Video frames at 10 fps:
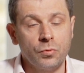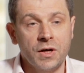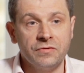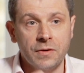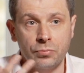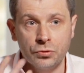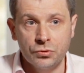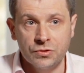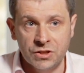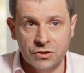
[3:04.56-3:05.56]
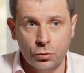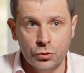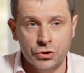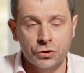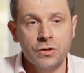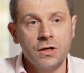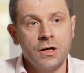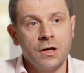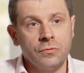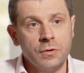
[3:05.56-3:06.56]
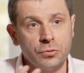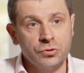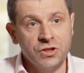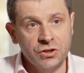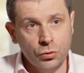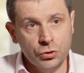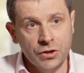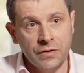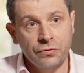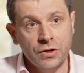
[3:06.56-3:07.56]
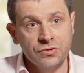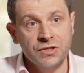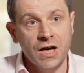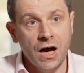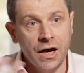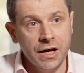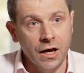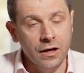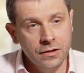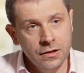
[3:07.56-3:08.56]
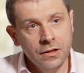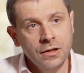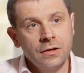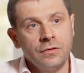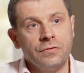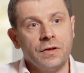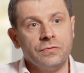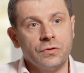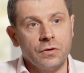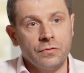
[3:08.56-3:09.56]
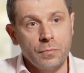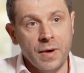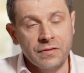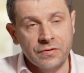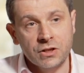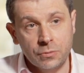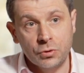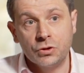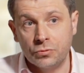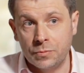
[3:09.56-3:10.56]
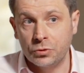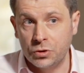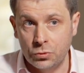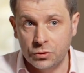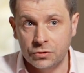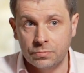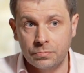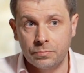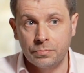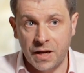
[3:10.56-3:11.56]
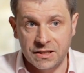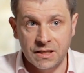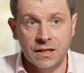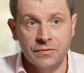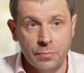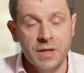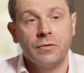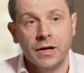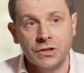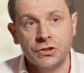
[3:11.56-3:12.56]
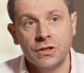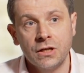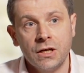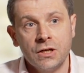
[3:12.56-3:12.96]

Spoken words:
when they produce distortion, will produce distortion at frequency higher than the band they're supposed to reproduce, basically the mid-range.